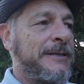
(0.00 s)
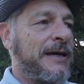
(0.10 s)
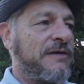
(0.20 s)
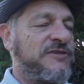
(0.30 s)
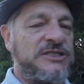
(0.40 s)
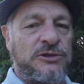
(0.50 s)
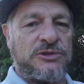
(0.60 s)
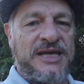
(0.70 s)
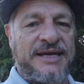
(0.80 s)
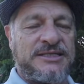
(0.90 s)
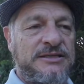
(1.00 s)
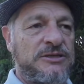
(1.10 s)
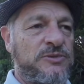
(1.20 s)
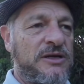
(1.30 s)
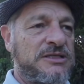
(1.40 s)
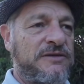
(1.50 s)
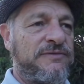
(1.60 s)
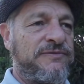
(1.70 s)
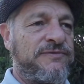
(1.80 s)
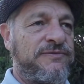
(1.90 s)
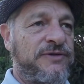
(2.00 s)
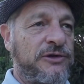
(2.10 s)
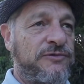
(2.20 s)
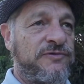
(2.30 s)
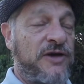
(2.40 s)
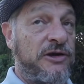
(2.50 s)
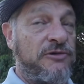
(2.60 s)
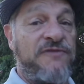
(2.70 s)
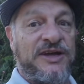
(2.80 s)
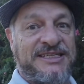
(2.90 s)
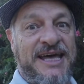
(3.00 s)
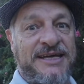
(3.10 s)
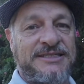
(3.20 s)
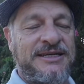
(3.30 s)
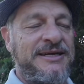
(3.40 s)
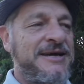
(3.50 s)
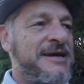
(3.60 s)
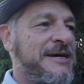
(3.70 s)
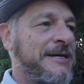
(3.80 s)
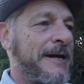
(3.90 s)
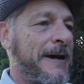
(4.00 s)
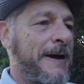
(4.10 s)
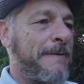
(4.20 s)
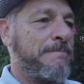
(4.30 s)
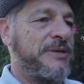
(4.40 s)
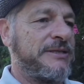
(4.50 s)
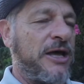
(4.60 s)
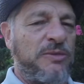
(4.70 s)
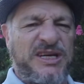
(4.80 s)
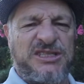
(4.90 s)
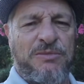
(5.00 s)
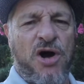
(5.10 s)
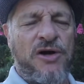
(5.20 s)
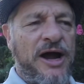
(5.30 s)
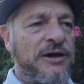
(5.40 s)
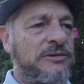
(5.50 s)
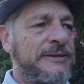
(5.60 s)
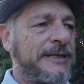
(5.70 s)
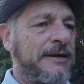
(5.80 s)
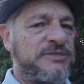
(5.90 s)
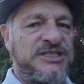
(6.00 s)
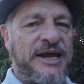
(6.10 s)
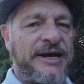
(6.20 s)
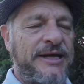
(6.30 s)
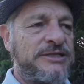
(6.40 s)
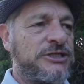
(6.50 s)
physical test, as well as a photographic test, but that'll be tomorrow, Saturday.